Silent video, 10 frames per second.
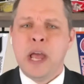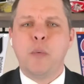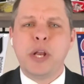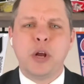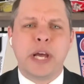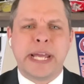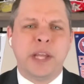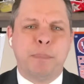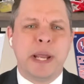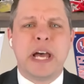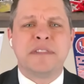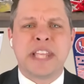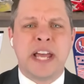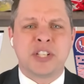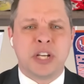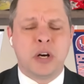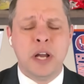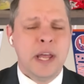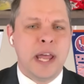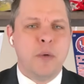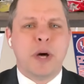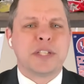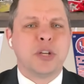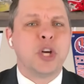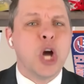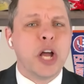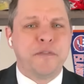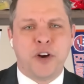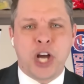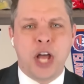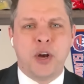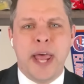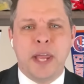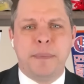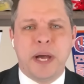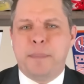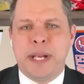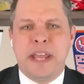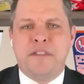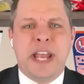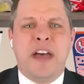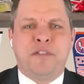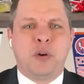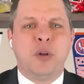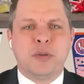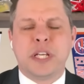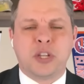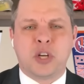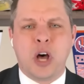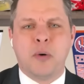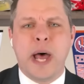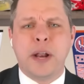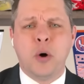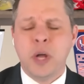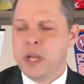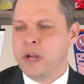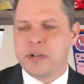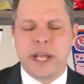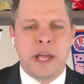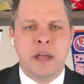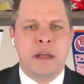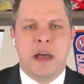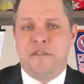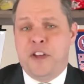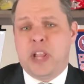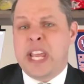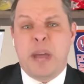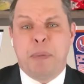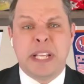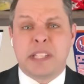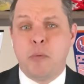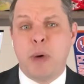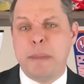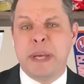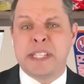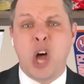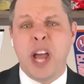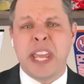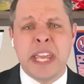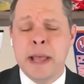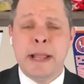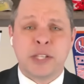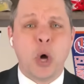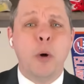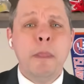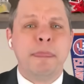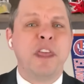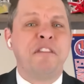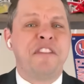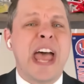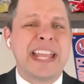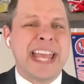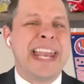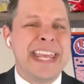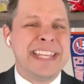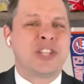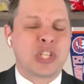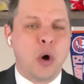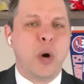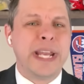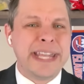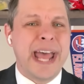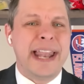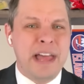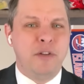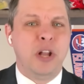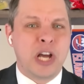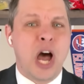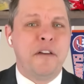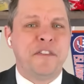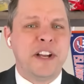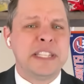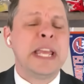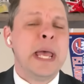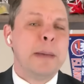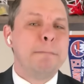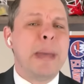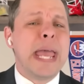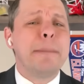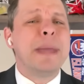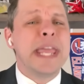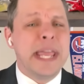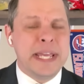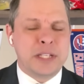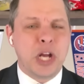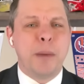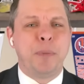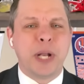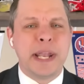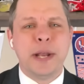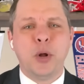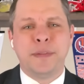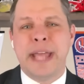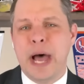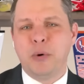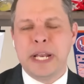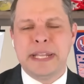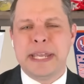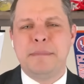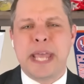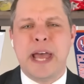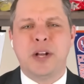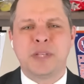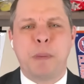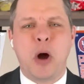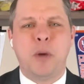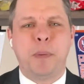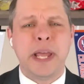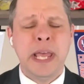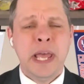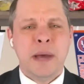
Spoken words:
And when you look at the playoffs last year, it wasn't good for Connor Hellebuyck, but even after losing to Colorado, it was like, I felt like I played some of my best hockey. So the fact that he's showing that level of confidence maybe is going to put a little doubt in Team Canada's power play.